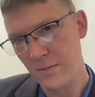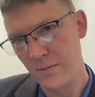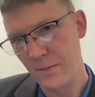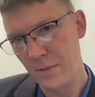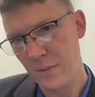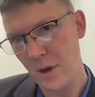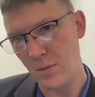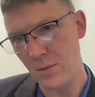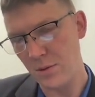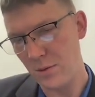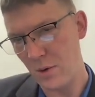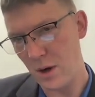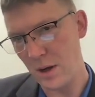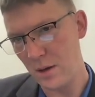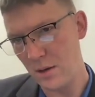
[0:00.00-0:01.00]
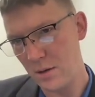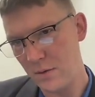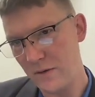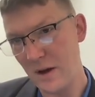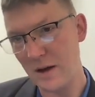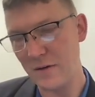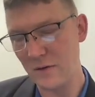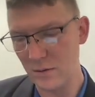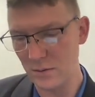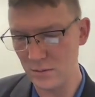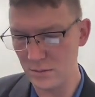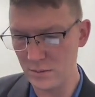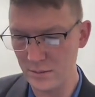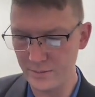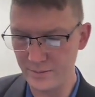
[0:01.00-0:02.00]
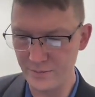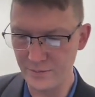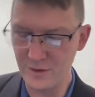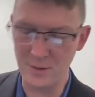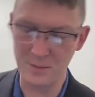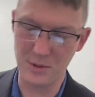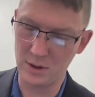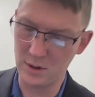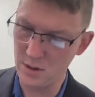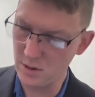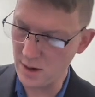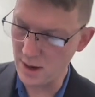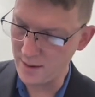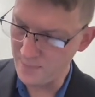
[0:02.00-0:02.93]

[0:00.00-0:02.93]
No, 3, 6. Something. Okay.